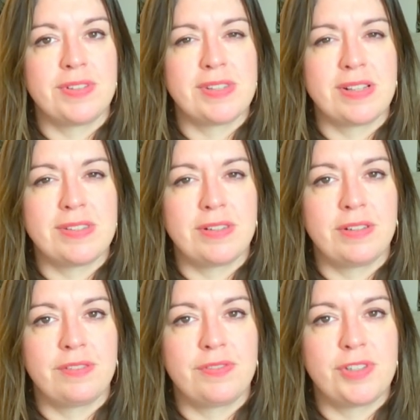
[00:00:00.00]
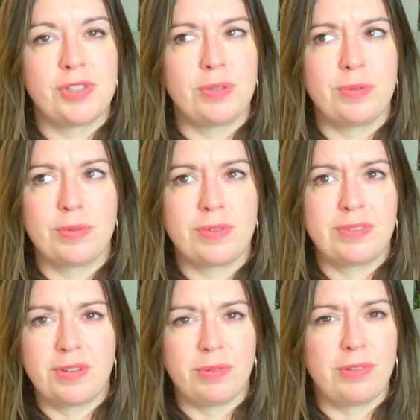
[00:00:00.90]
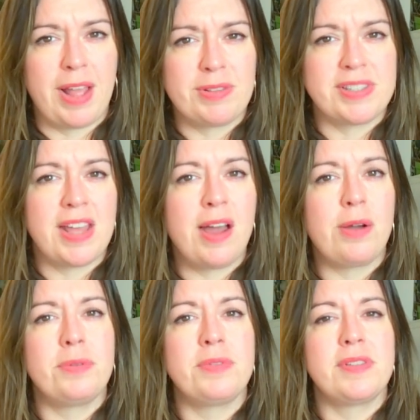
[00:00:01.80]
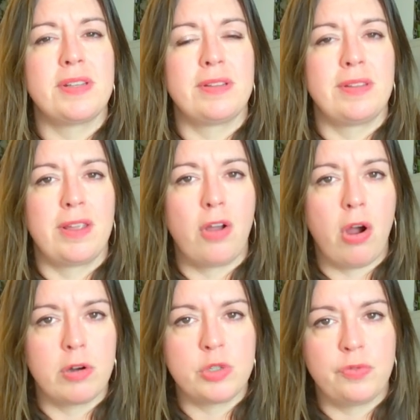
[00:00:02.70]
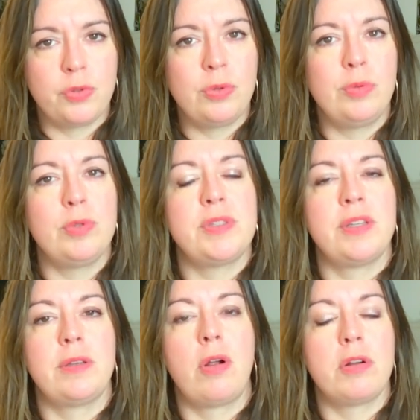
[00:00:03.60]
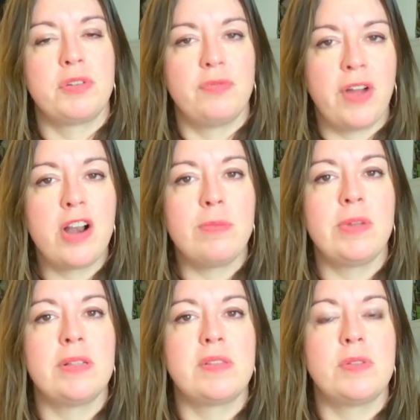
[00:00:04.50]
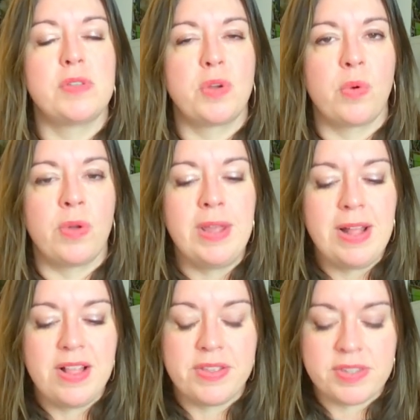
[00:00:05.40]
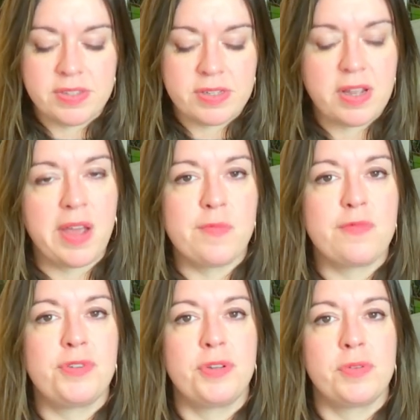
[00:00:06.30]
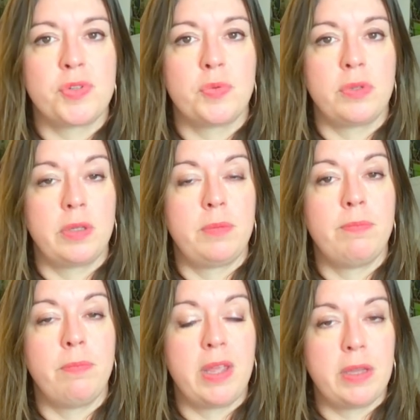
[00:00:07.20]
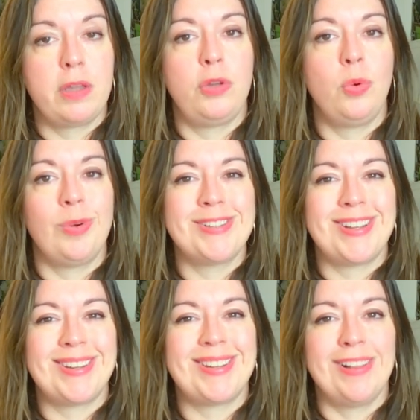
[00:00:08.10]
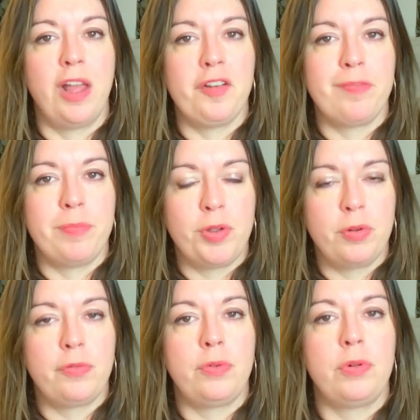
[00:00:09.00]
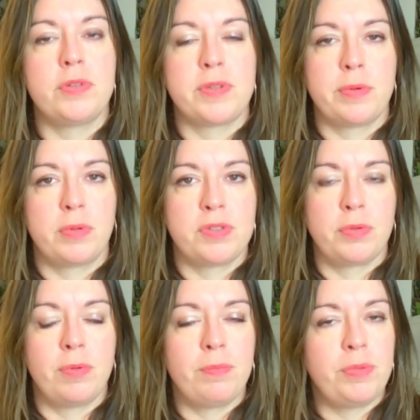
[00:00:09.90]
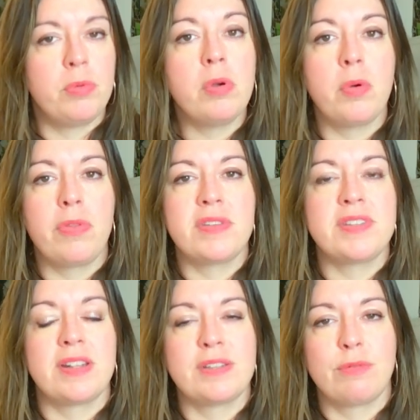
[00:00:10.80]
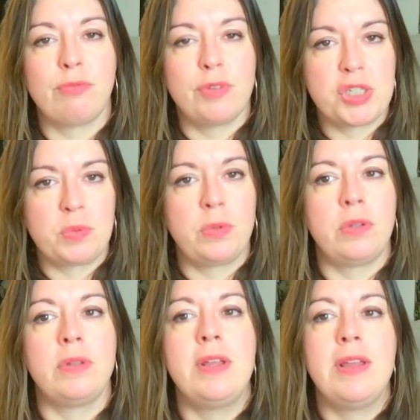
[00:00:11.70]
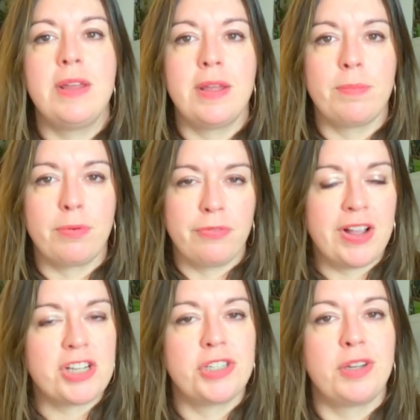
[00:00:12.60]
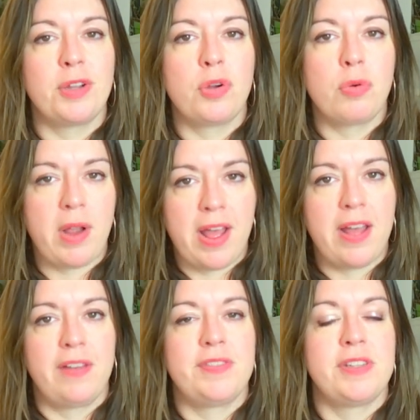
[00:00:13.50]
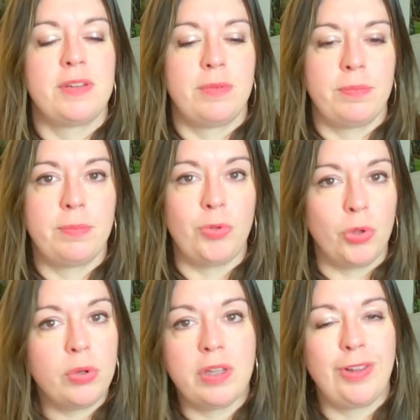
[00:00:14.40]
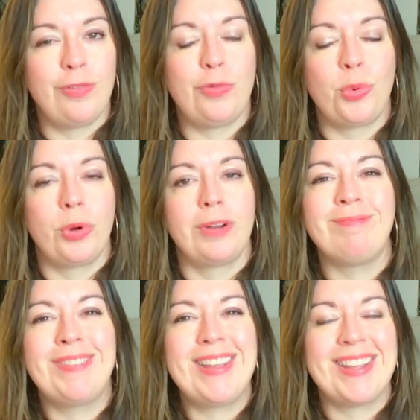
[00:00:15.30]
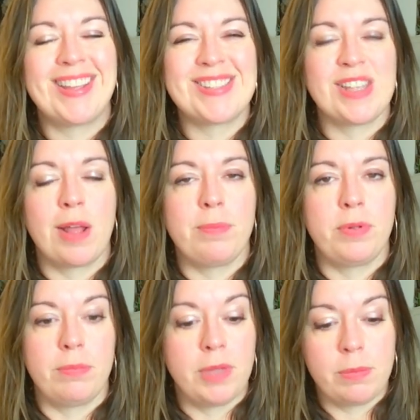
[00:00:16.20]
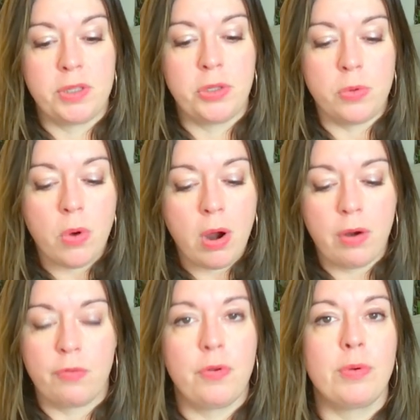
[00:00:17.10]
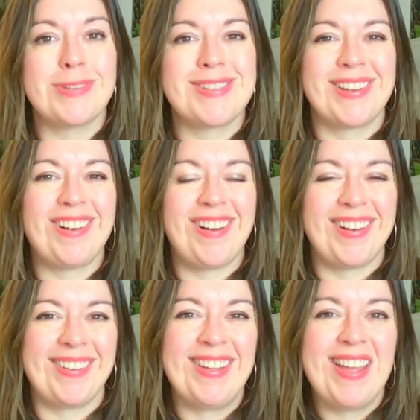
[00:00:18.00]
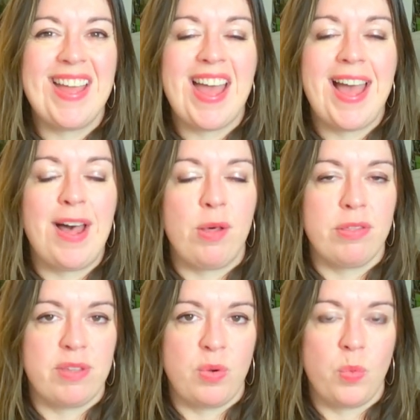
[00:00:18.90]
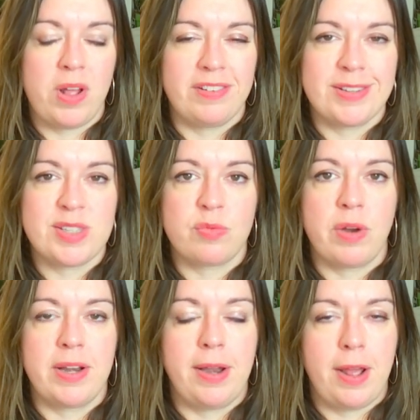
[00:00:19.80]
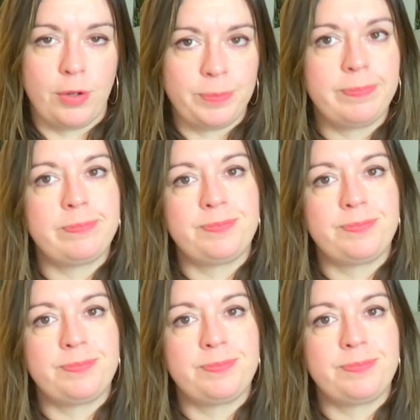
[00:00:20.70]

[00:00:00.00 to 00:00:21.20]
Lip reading: It's sensitive to, you know, loud sounds and like harsh foods and harsh environments. And so this is a time for you to really make your day-to-day life beautiful, to imbue it with a sense of ritual and perfection and craft and beauty, for example. And maybe you are focusing on health and wellness right now.